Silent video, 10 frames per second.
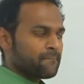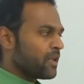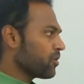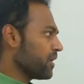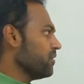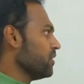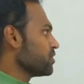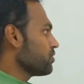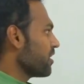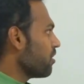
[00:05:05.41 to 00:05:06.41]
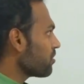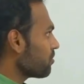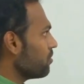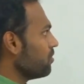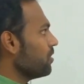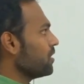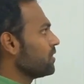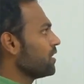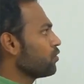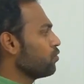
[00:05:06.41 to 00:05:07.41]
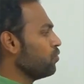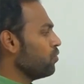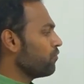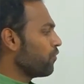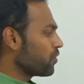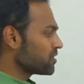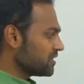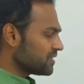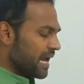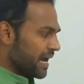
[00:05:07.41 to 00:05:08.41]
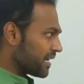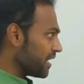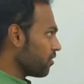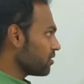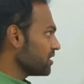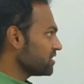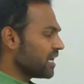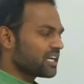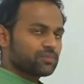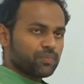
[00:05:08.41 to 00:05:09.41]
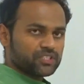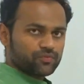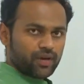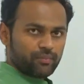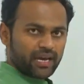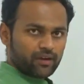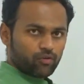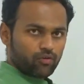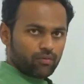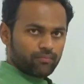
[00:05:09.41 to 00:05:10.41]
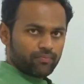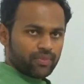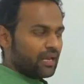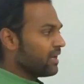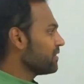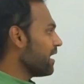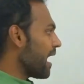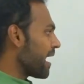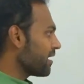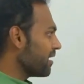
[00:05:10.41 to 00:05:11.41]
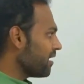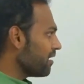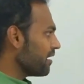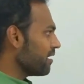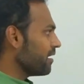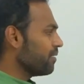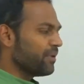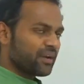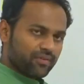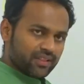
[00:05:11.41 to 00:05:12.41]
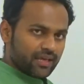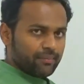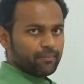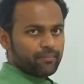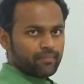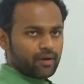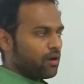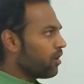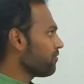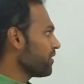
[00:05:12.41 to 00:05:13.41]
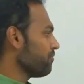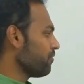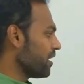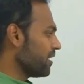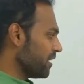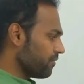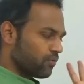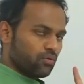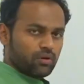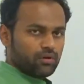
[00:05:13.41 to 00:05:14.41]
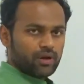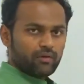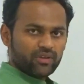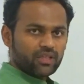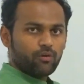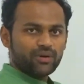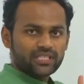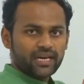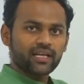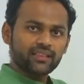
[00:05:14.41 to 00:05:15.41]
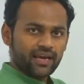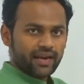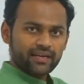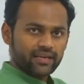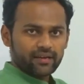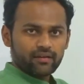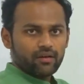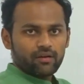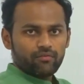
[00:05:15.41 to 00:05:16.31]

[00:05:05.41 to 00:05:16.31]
Okay, so we got to know the two forces acting on the charge plus 5 microcoulomb, the angle in between them of F1 and F2, with how much angle they are acting